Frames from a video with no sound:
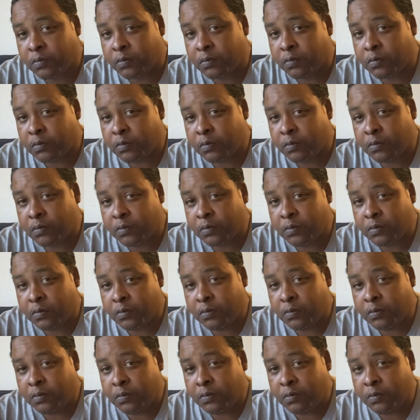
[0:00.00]

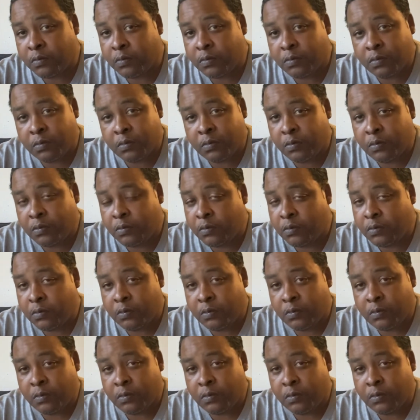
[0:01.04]
(no one is talking)